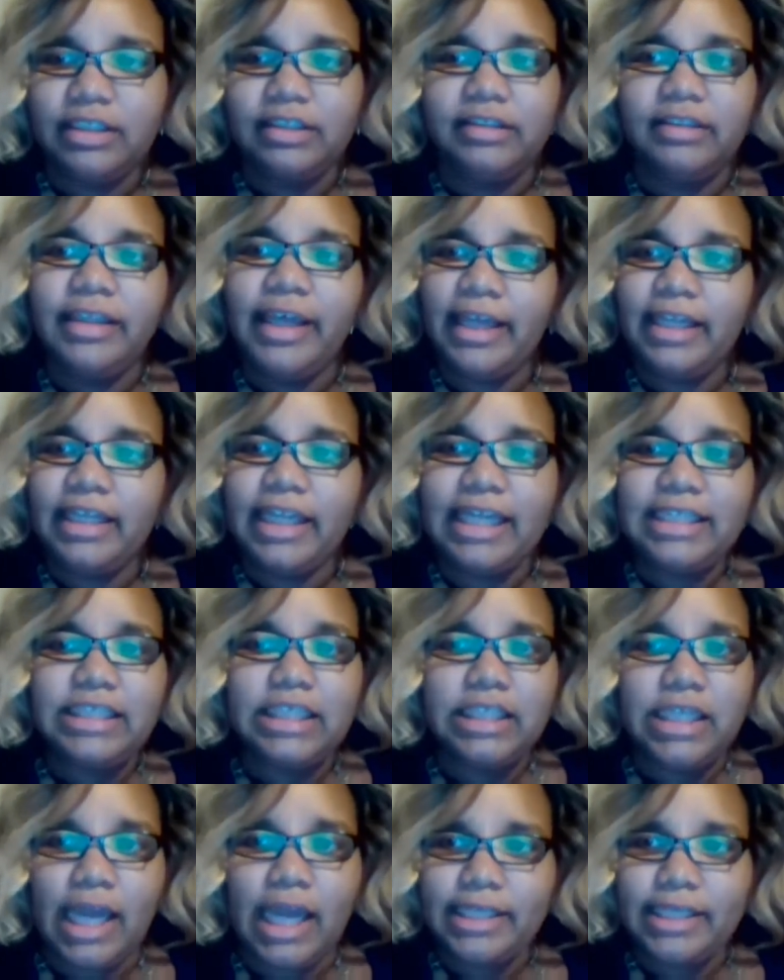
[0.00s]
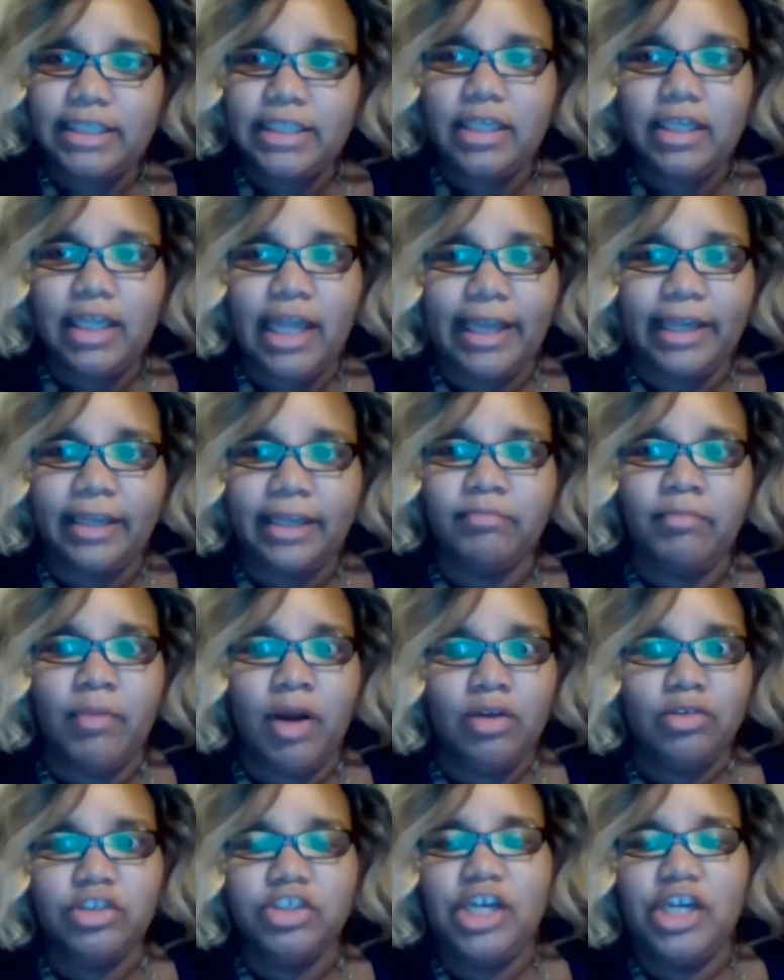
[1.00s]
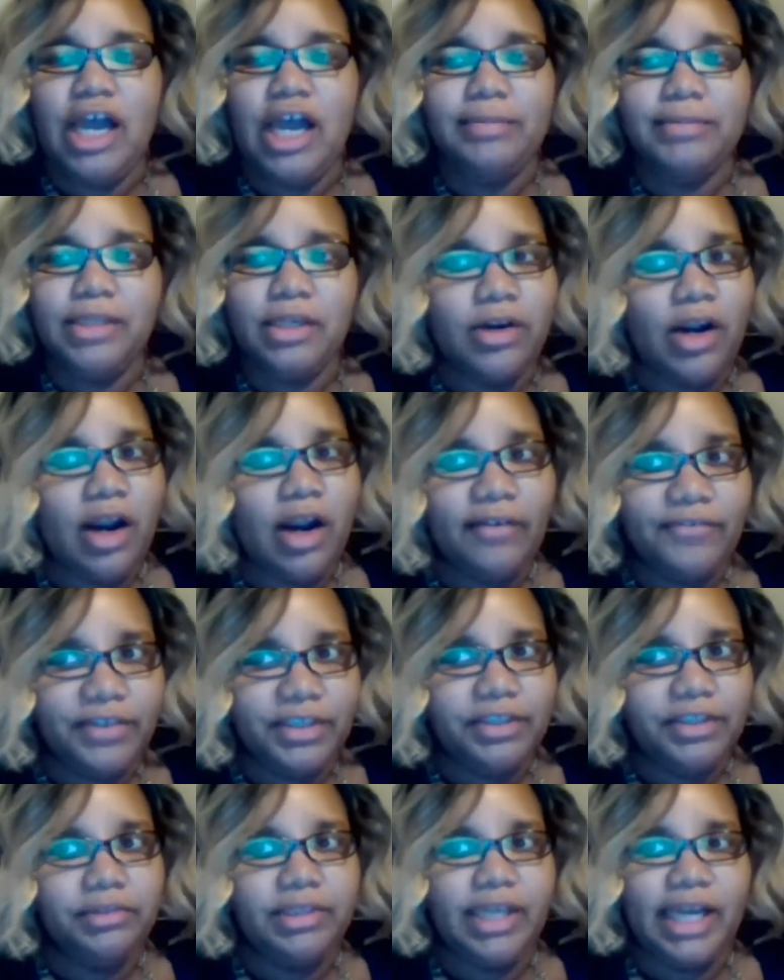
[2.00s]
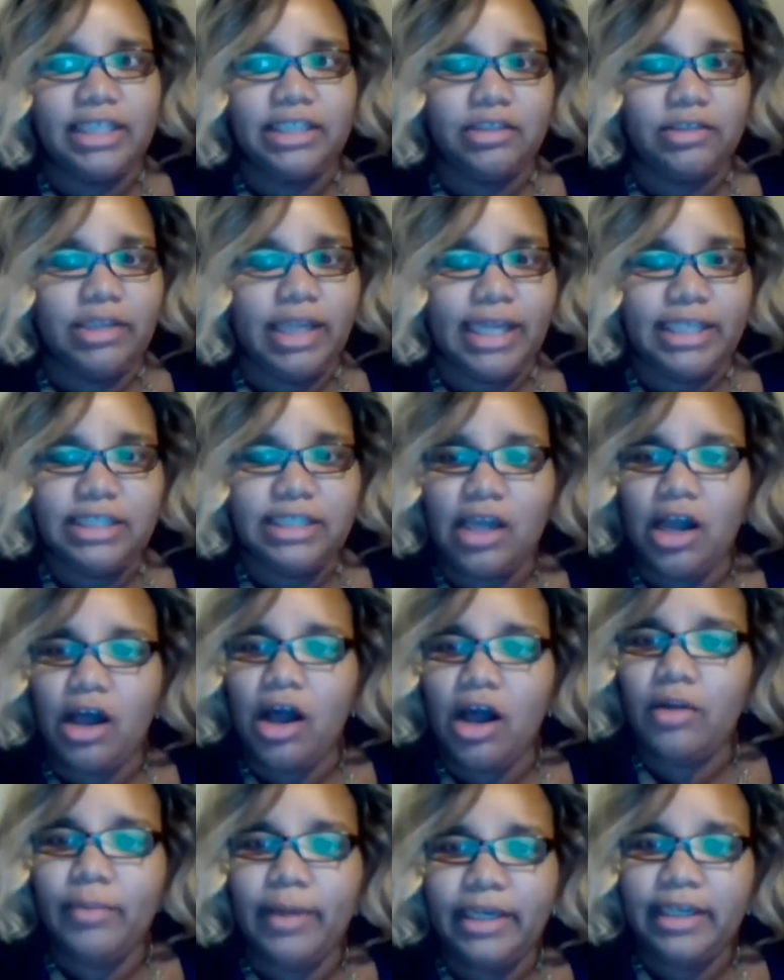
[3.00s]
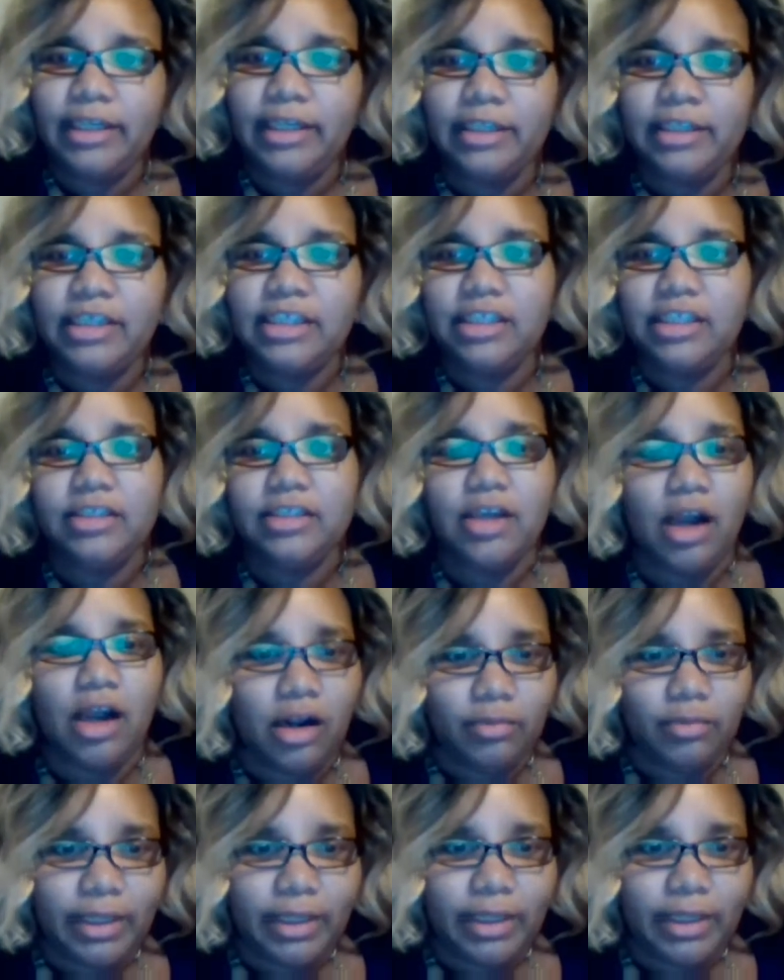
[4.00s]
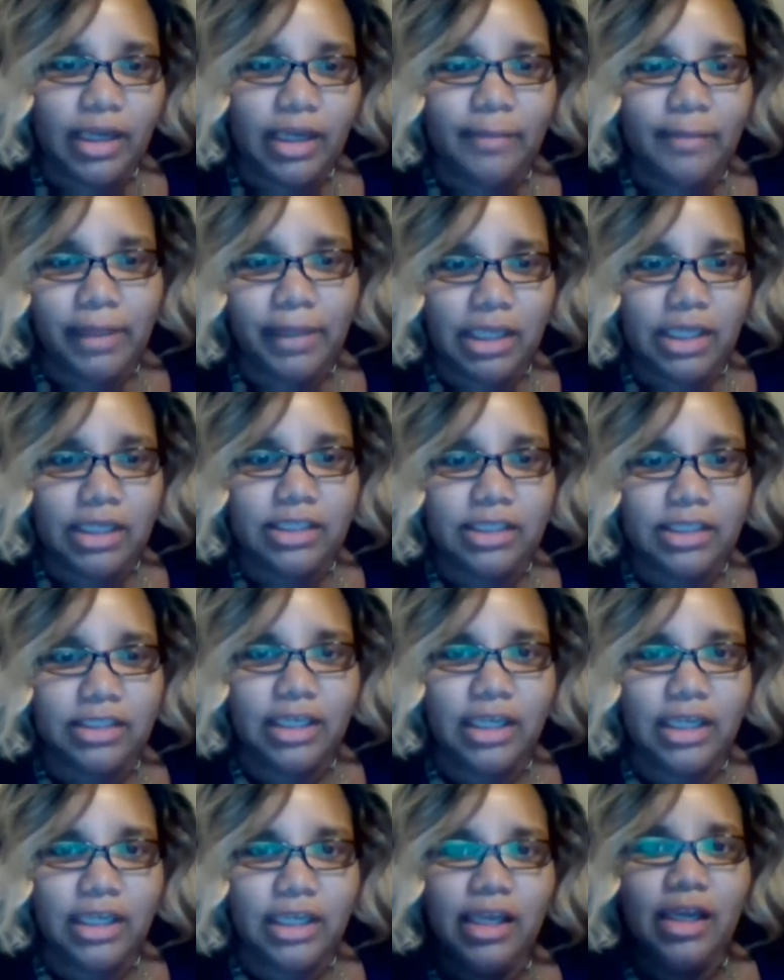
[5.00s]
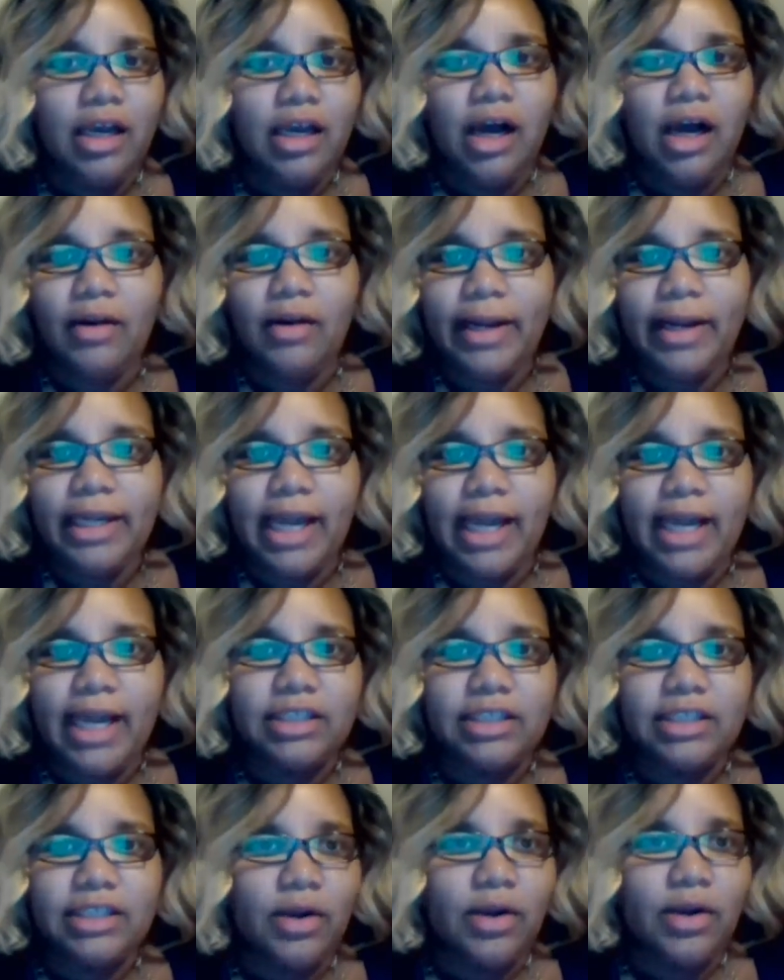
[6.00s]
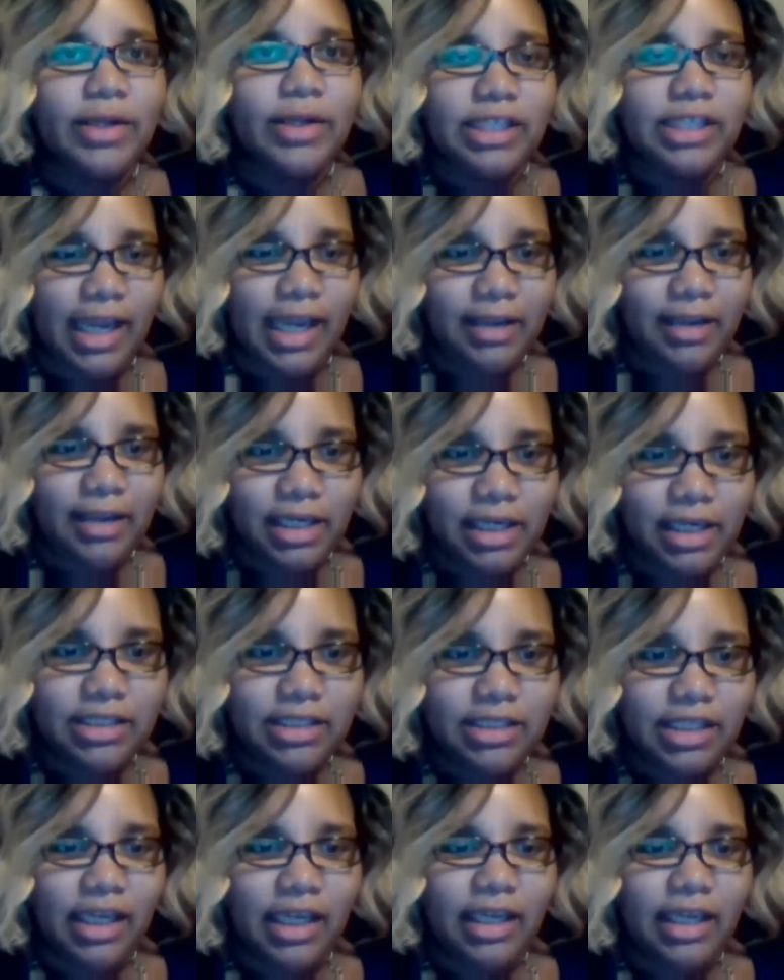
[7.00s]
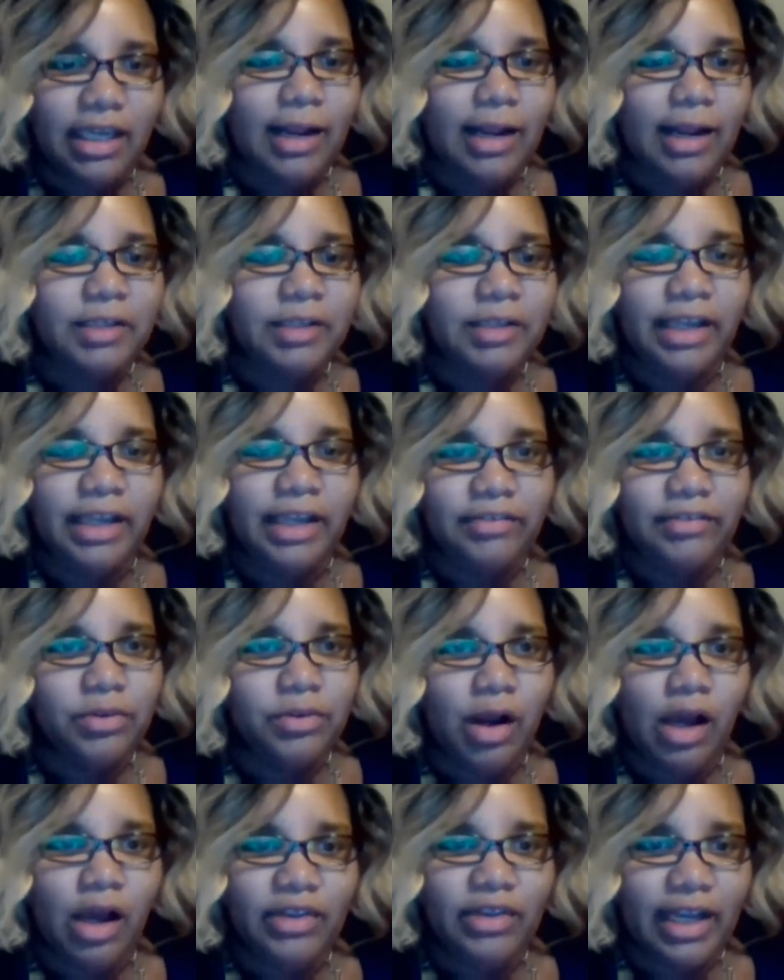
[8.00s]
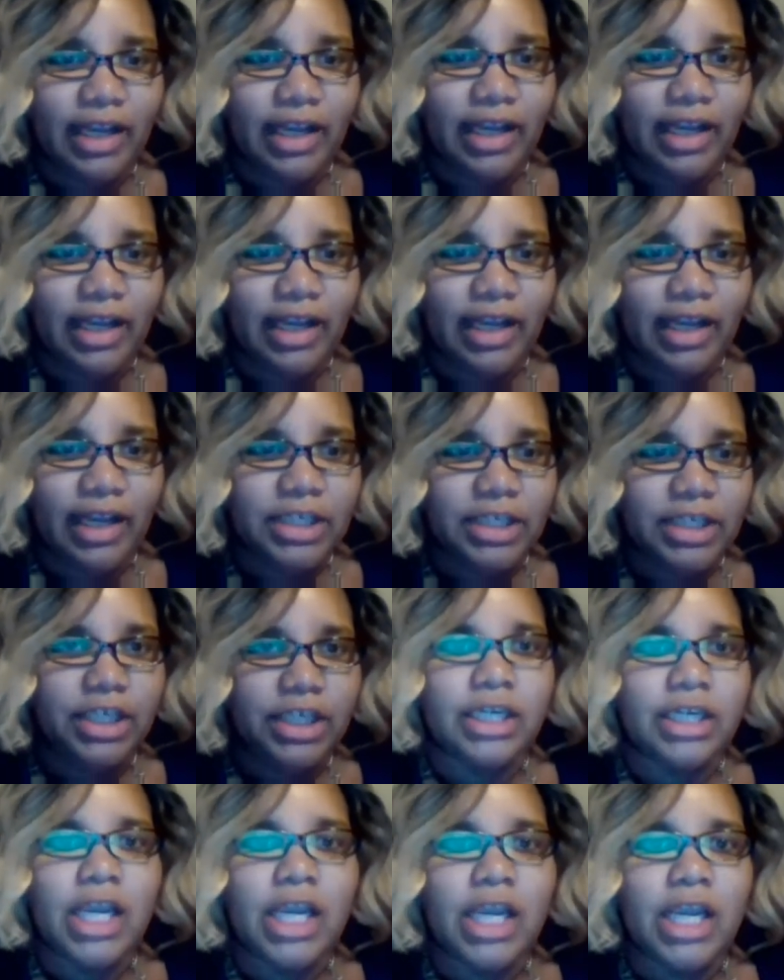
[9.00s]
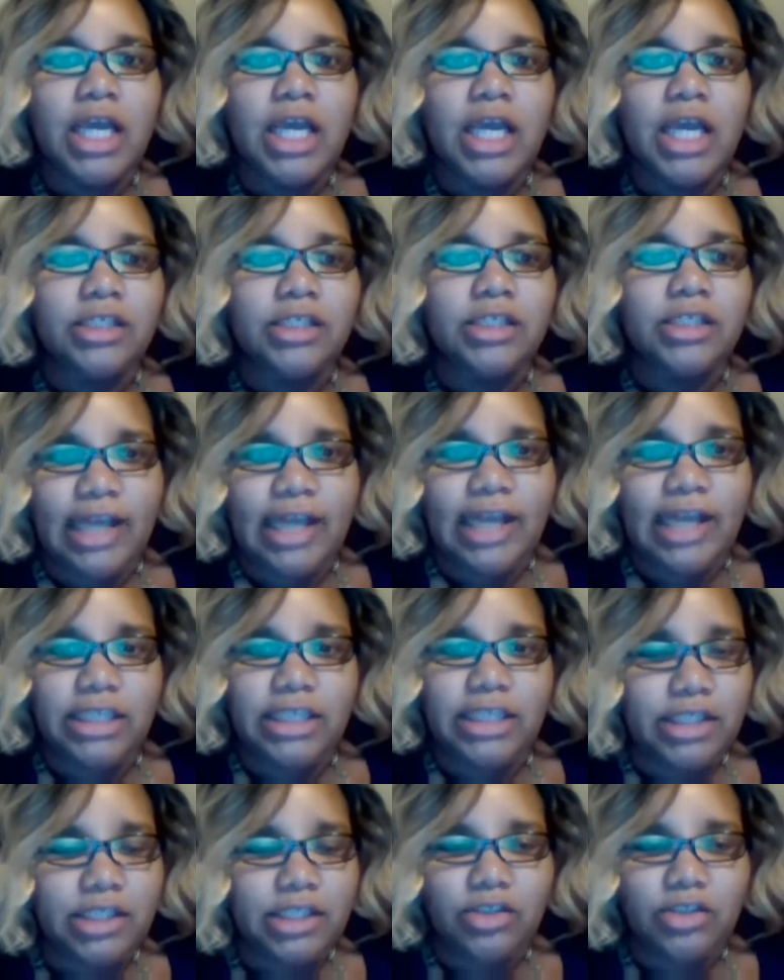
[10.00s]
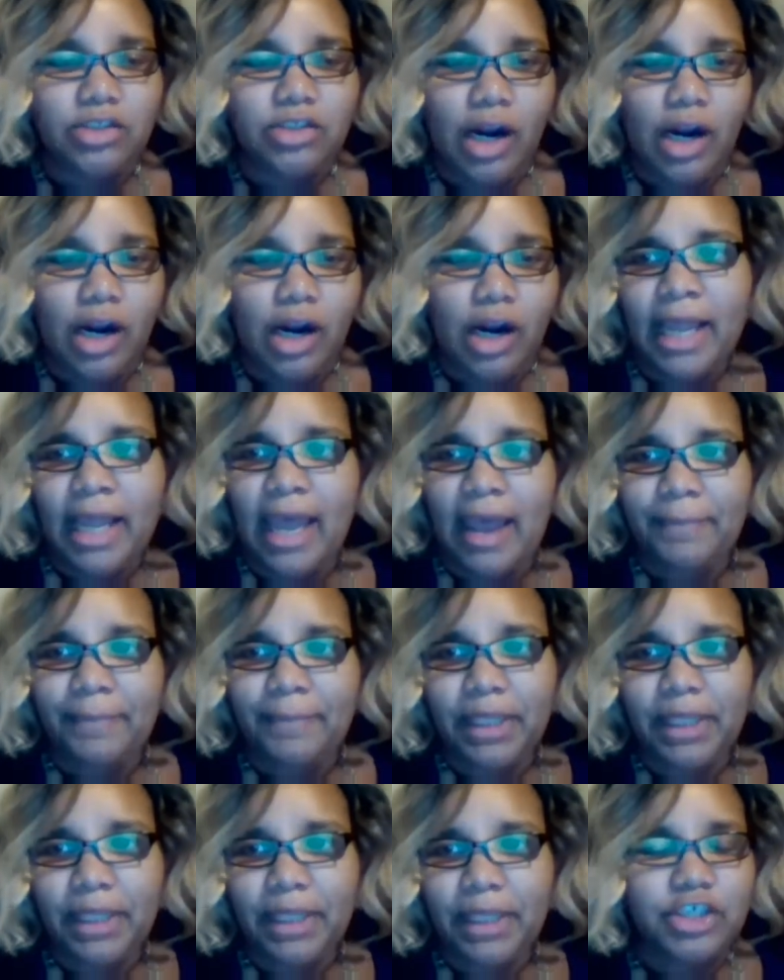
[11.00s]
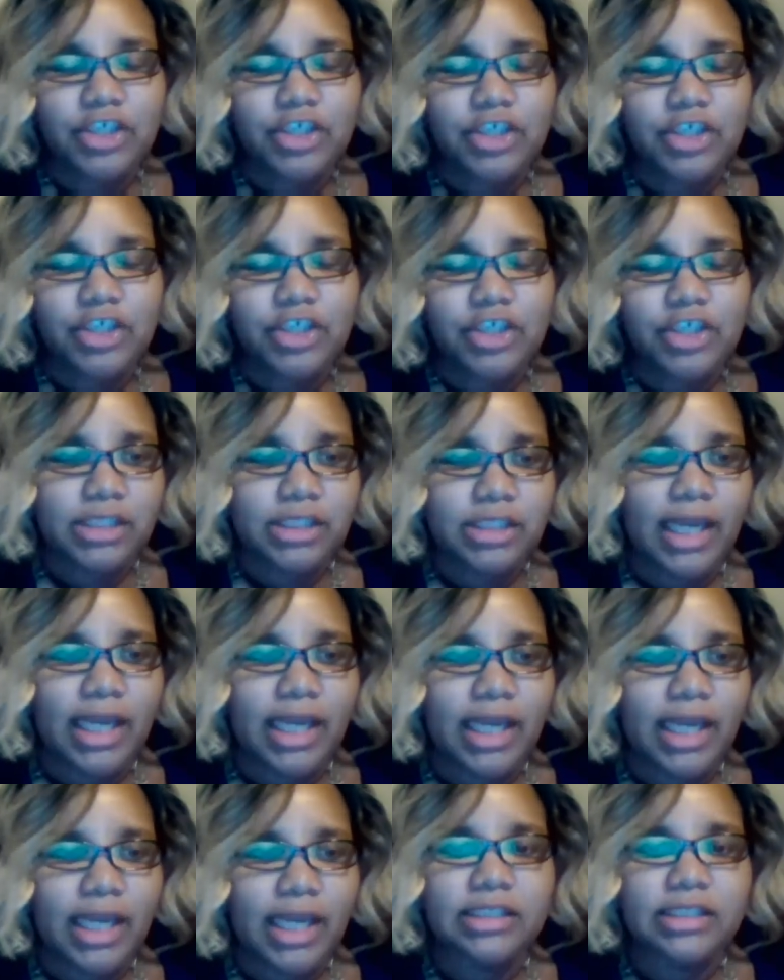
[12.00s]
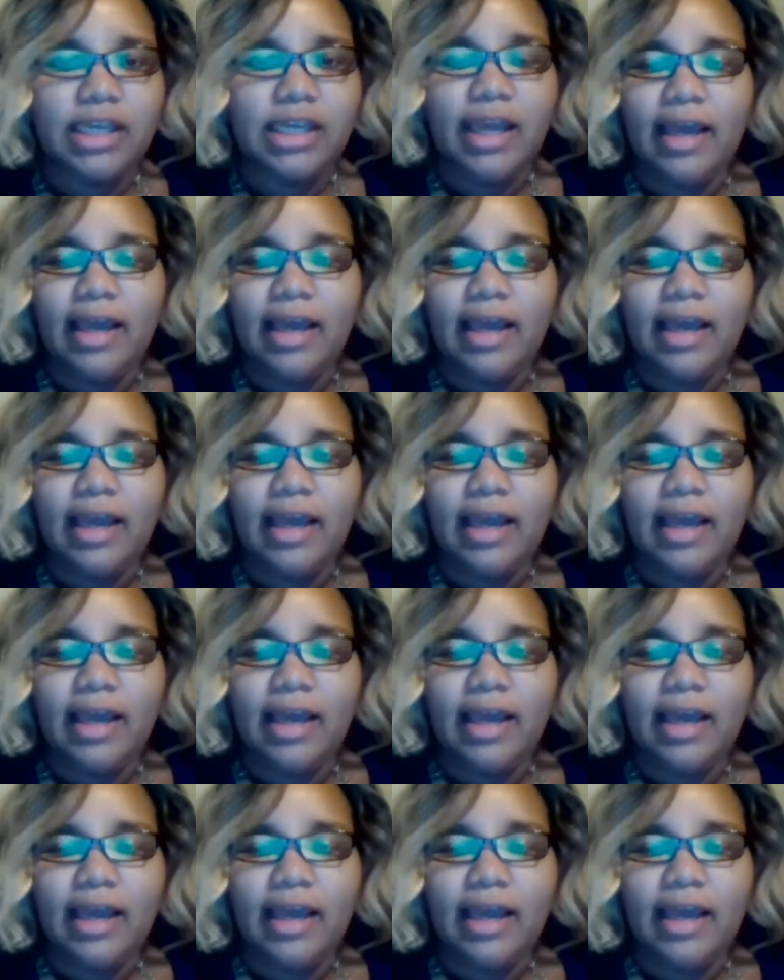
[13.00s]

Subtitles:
That's a nice little, like most jobs don't offer you that, so this is already a plus. All right, guys, so it's 8 minutes in. I'm giving you all that information. So I did start my application process.